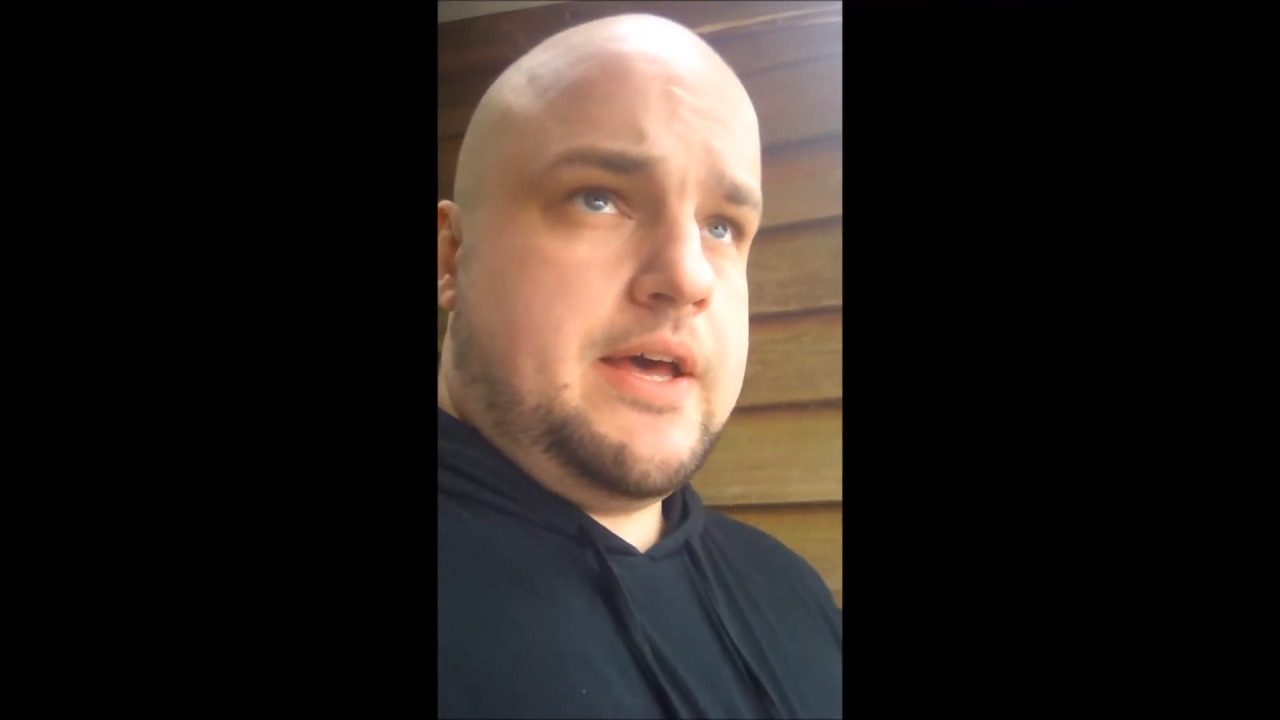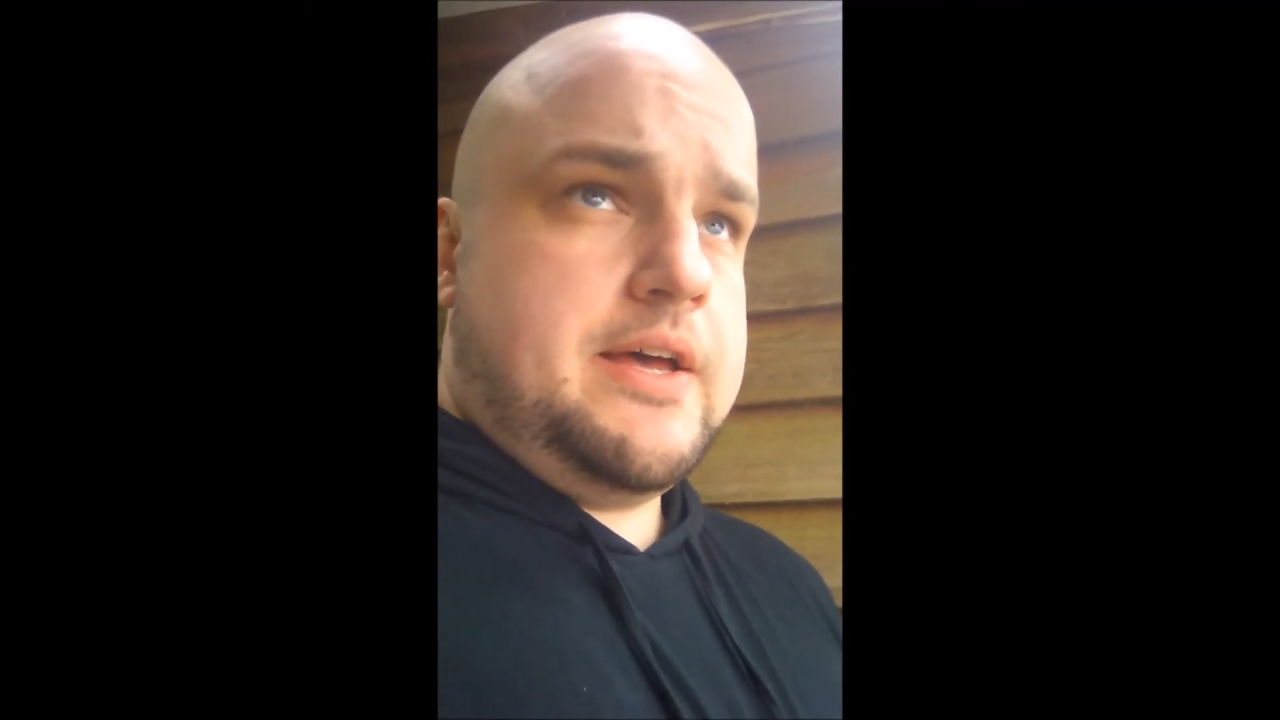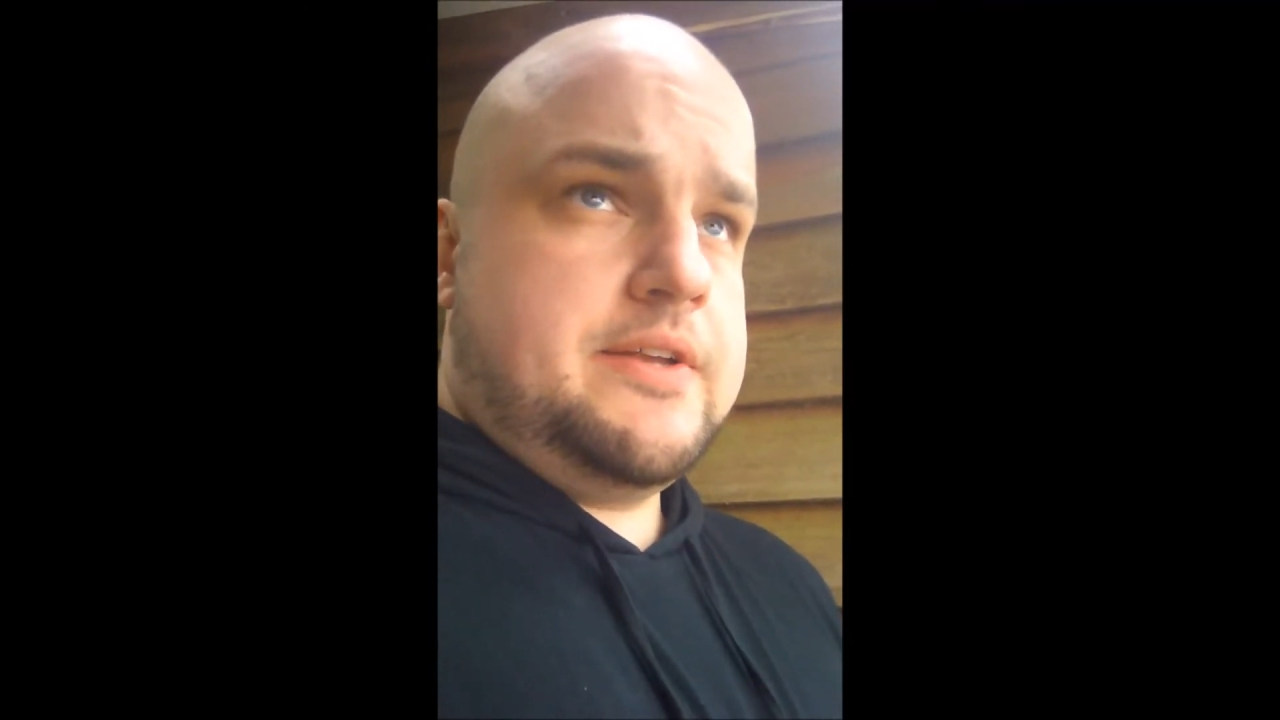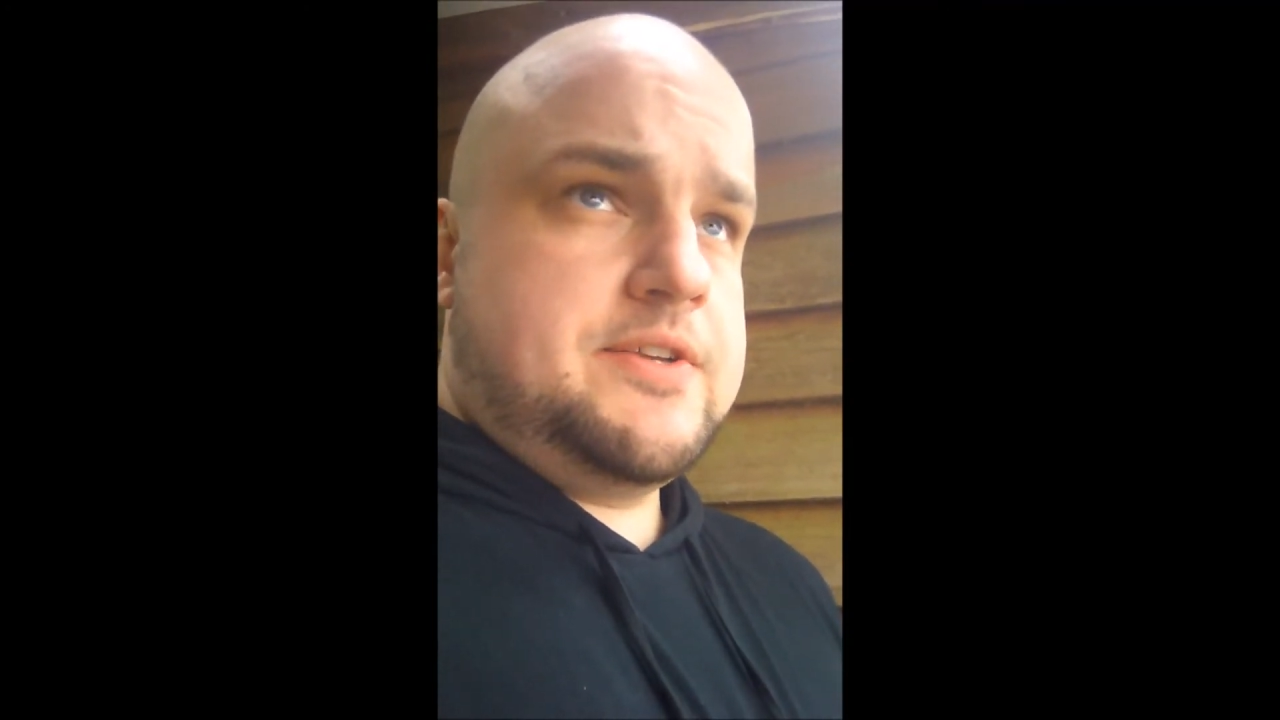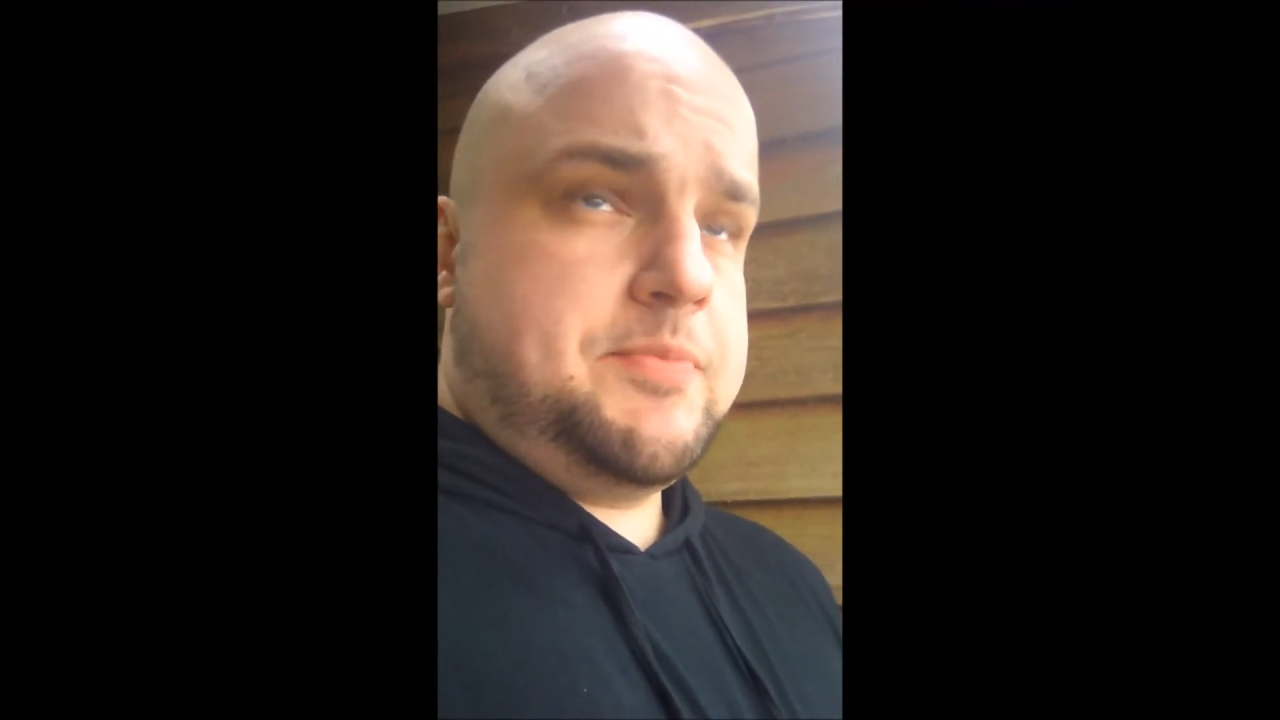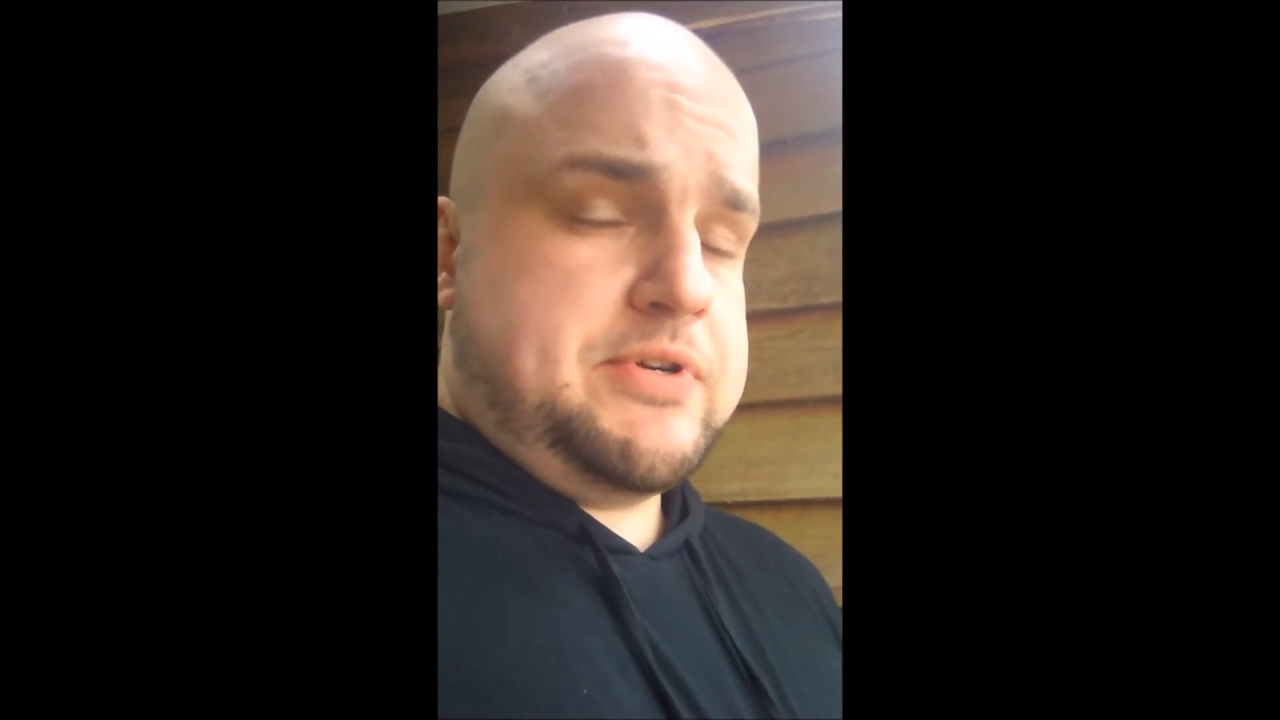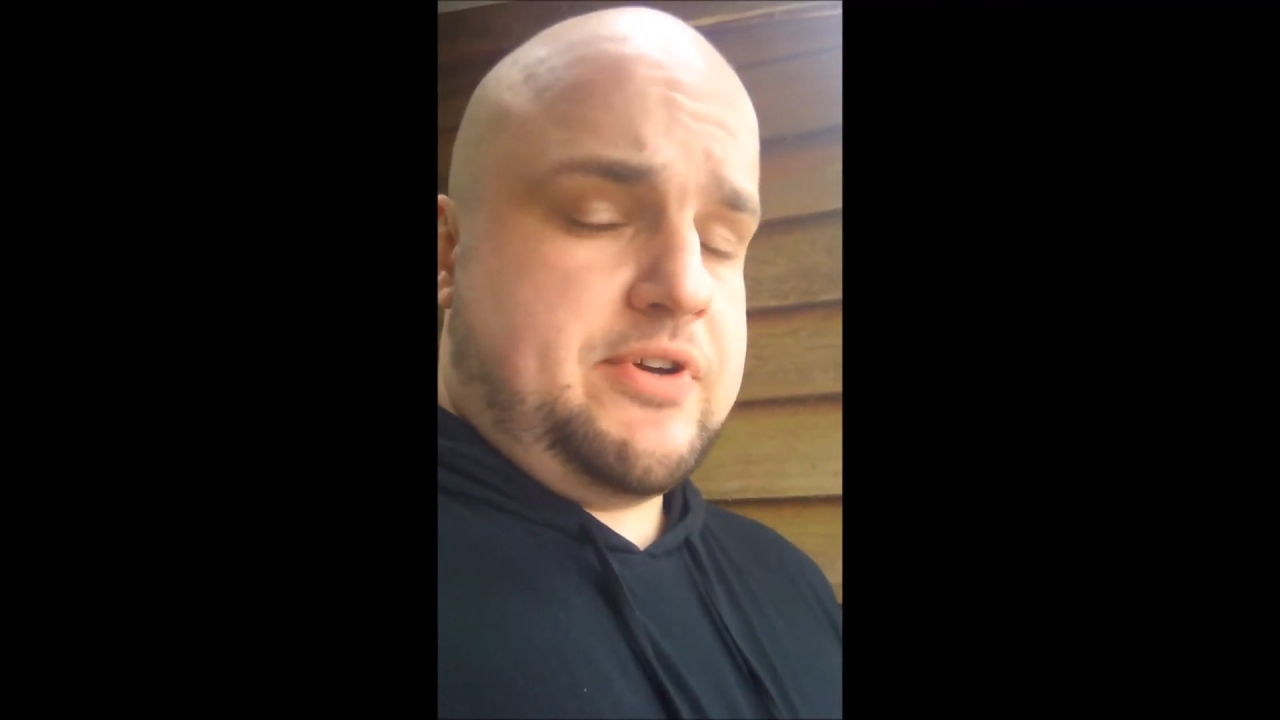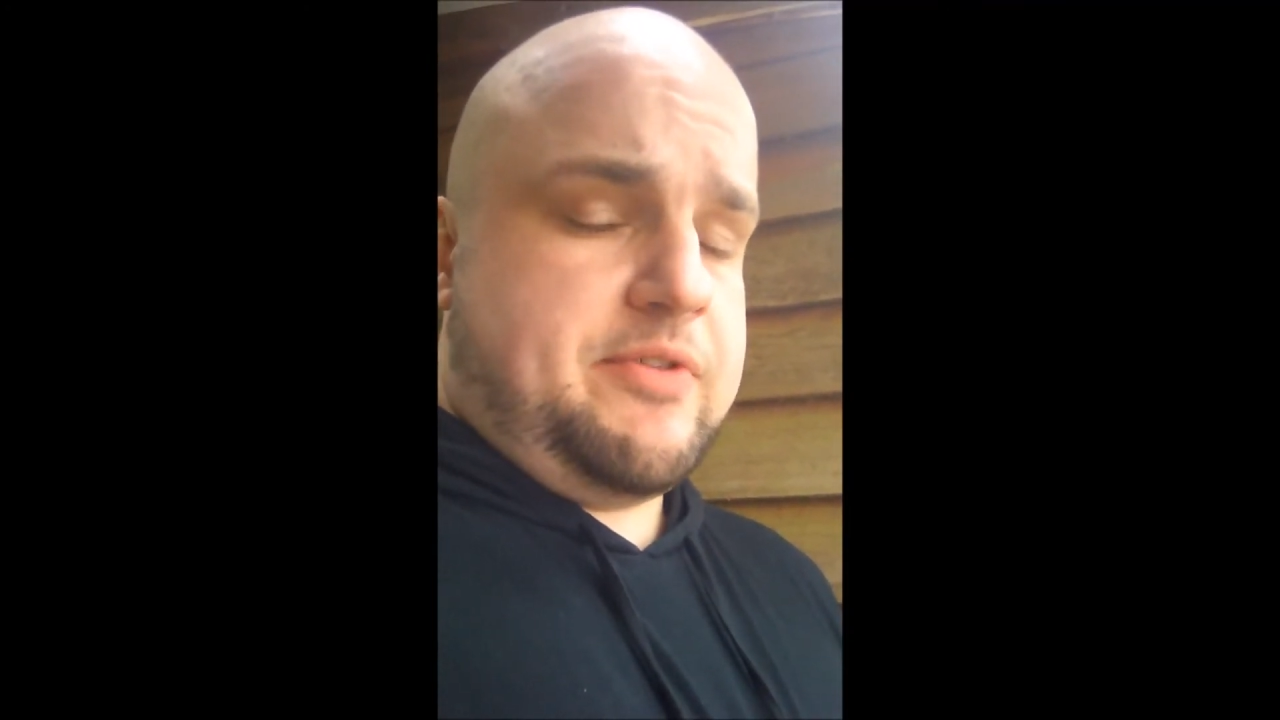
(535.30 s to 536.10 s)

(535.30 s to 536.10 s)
and especially